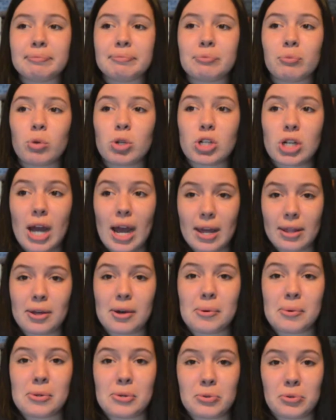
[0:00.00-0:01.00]
which I
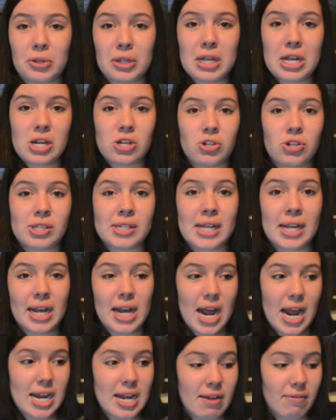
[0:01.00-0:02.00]
thought was really interesting
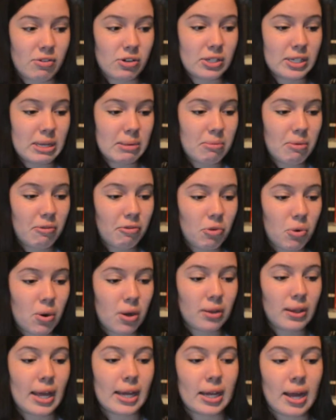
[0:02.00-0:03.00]
and I'd never seen
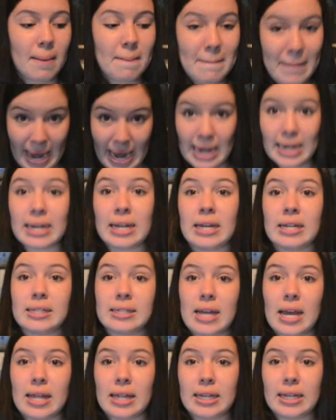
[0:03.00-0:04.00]
before, like a main
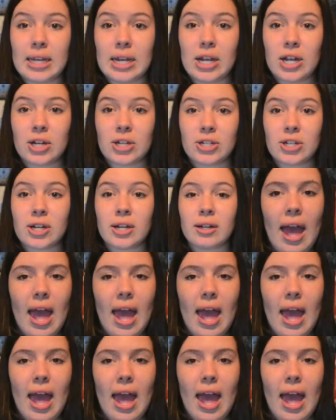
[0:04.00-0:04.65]
silent character.